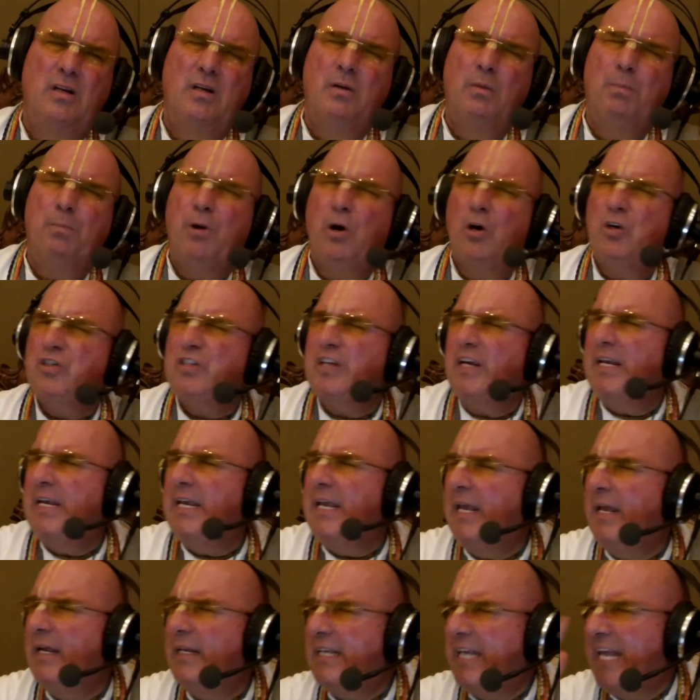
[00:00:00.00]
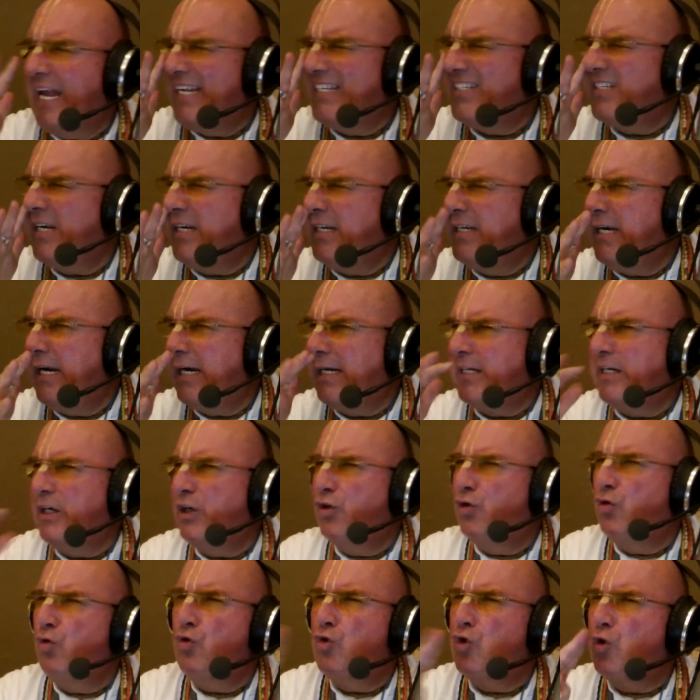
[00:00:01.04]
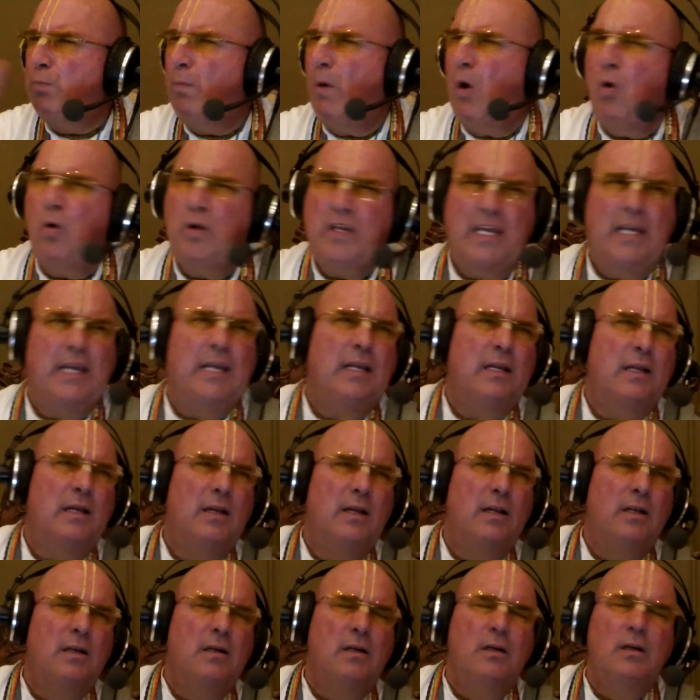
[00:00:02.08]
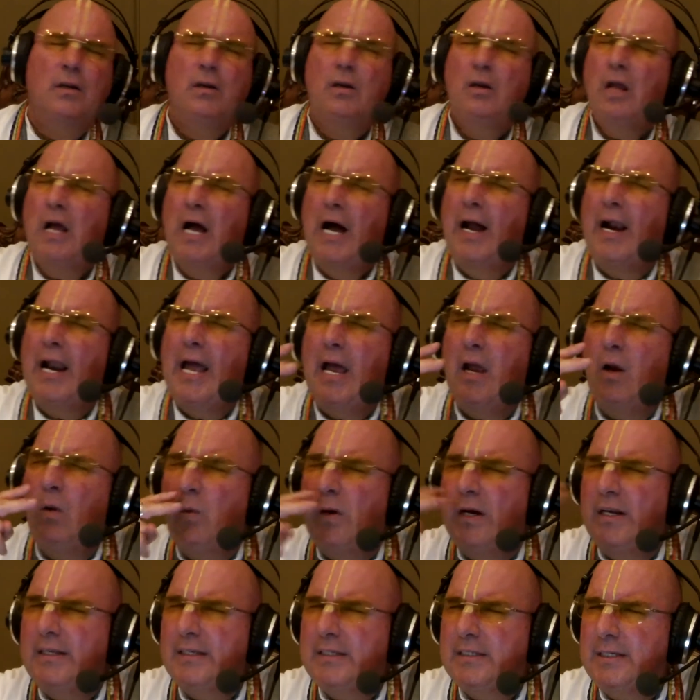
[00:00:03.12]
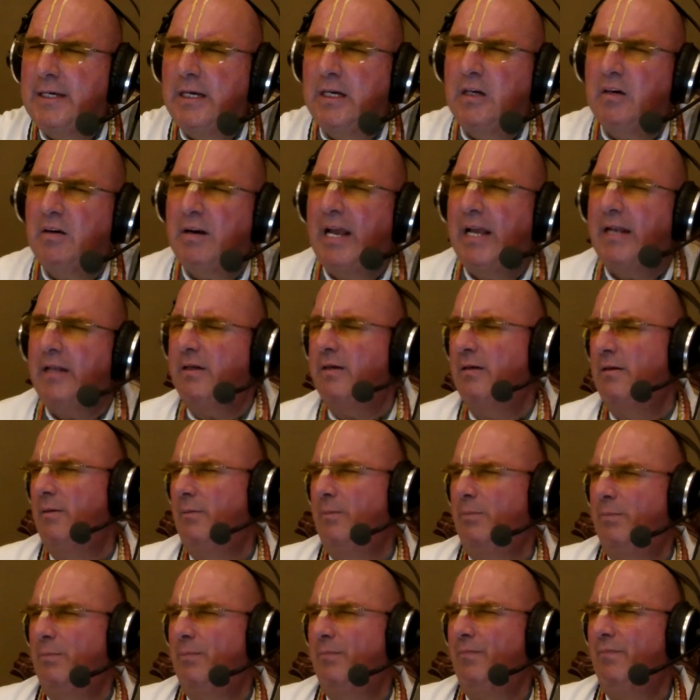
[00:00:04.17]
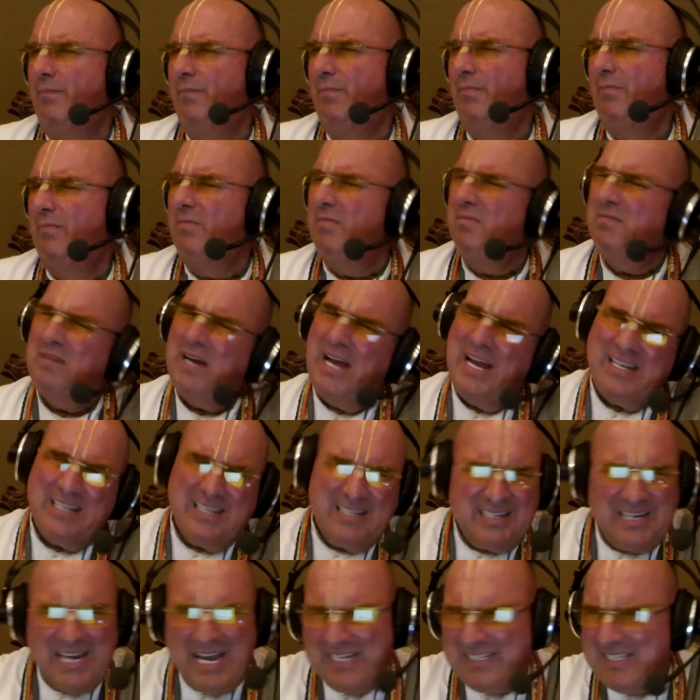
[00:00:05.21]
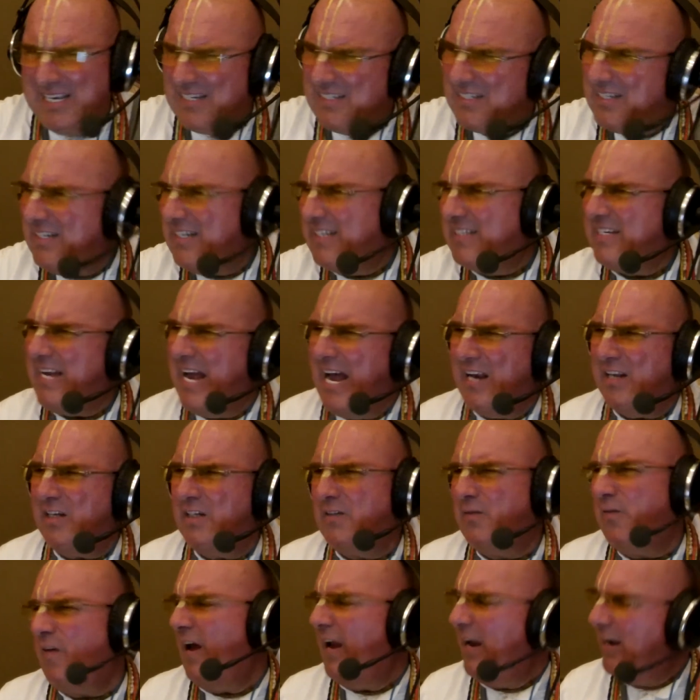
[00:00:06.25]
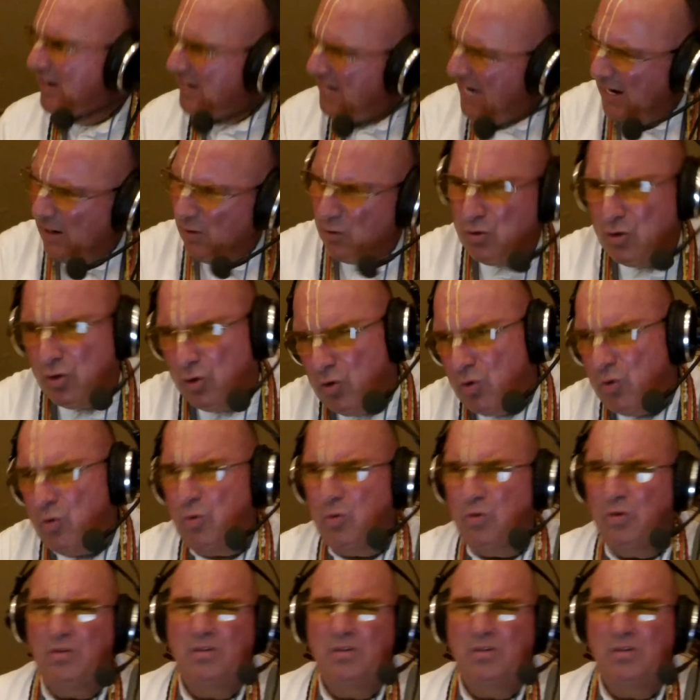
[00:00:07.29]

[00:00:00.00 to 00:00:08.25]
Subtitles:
Person gets addicted to smoking. All right, 1 cigarette. But that doesn't satisfy. Now 2.